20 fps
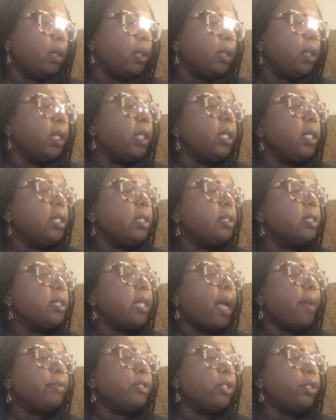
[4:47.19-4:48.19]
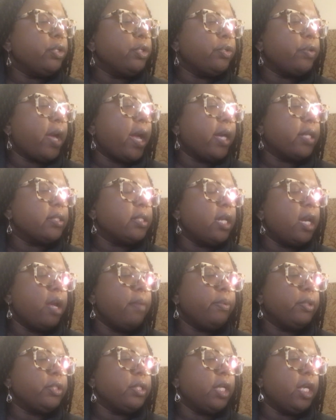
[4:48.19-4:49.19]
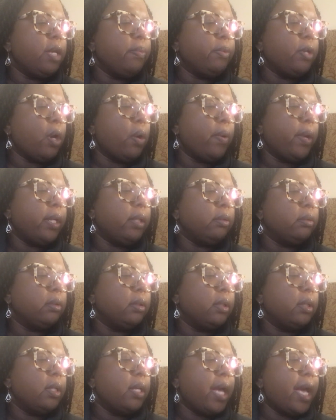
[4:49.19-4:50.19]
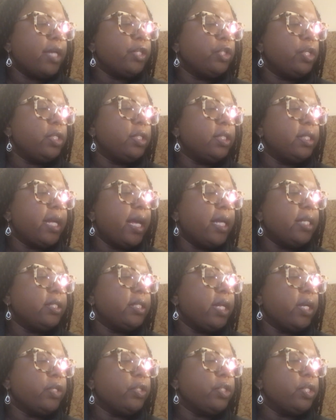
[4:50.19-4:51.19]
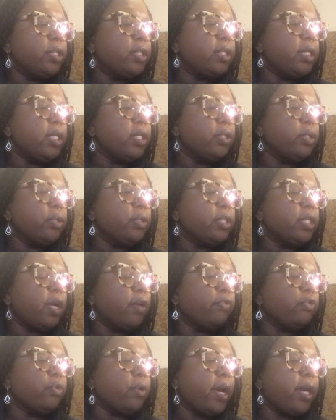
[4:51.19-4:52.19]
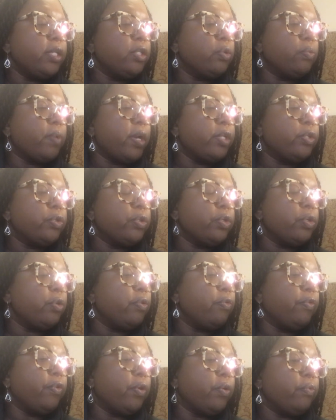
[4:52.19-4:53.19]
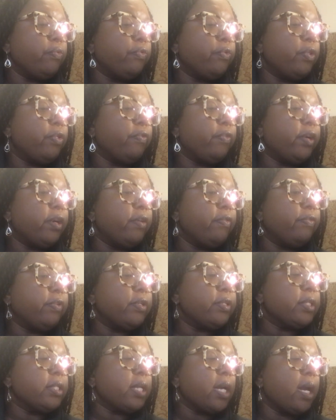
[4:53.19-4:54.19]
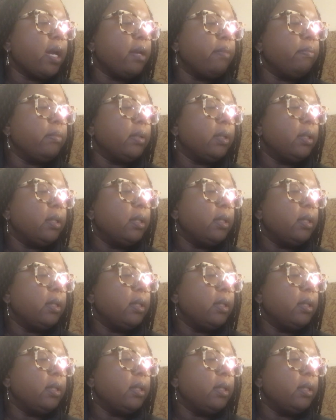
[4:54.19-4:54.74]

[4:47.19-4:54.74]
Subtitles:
Lillian stops in her tracks, unable to keep going. As she stands there, she sees herself trying to register the vote for the very first time.